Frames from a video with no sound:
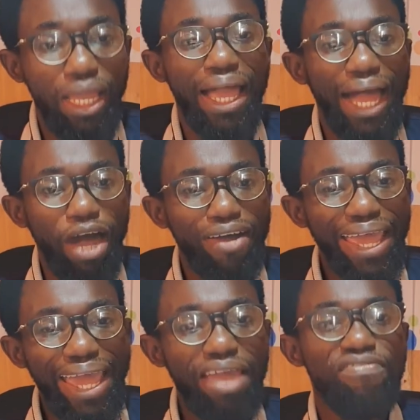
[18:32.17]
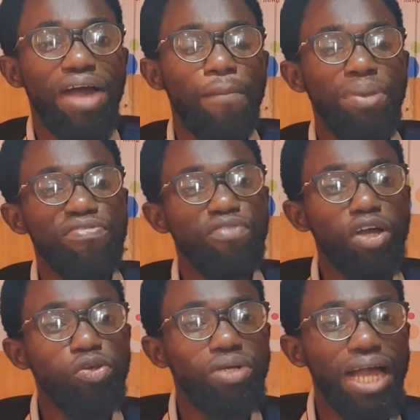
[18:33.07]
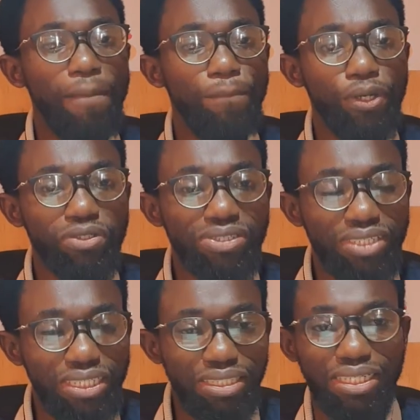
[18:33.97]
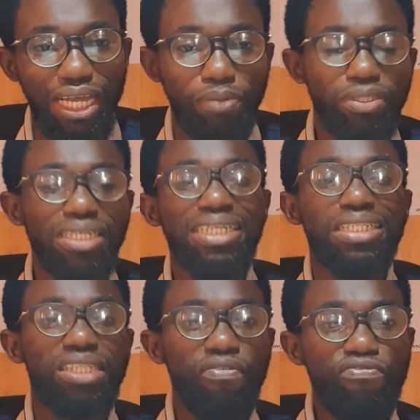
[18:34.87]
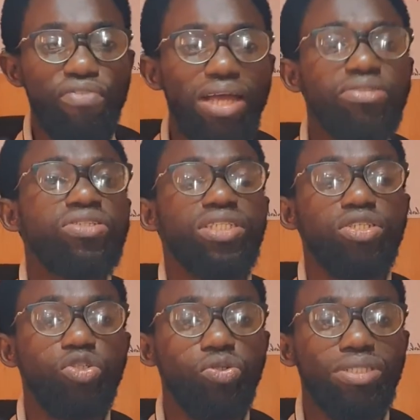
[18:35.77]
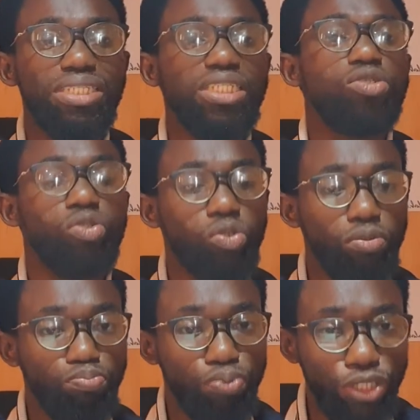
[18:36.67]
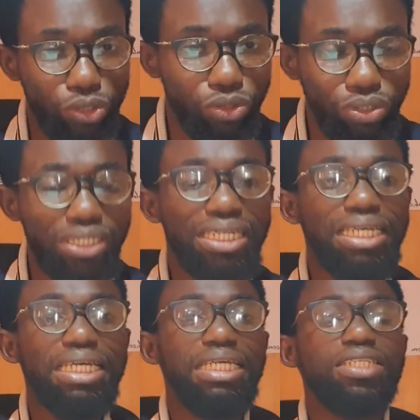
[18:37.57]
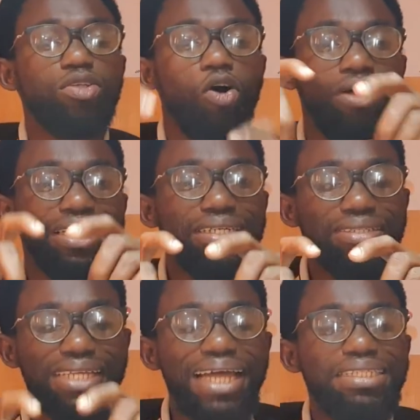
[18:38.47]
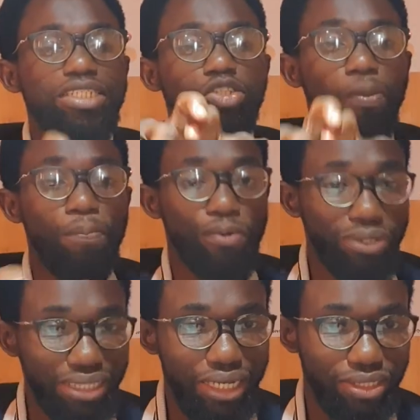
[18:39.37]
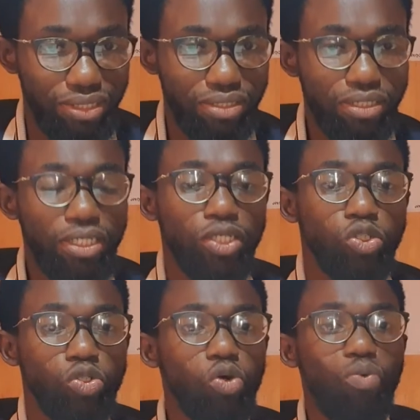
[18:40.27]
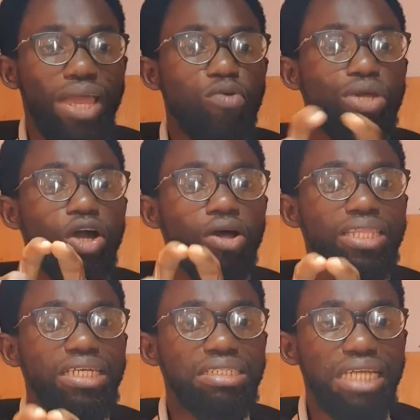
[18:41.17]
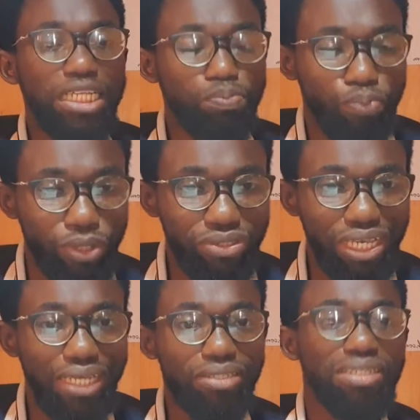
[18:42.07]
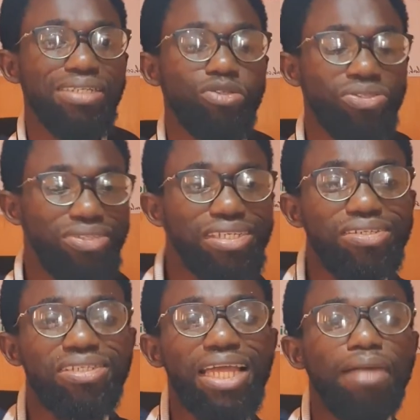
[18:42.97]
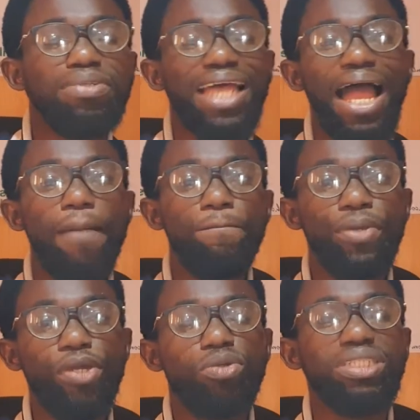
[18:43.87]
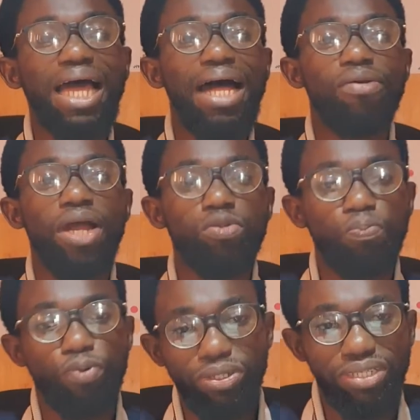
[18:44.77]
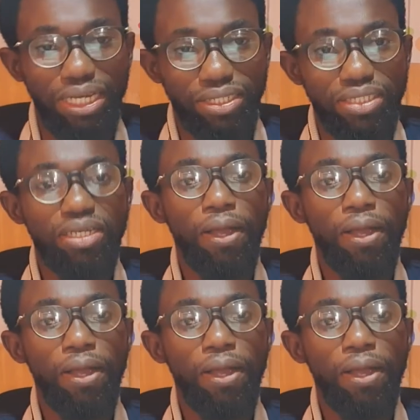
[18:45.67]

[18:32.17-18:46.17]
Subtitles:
However, before you can build systems, the first thing you need to build is understanding the process. So when we understand process, systems are built around process.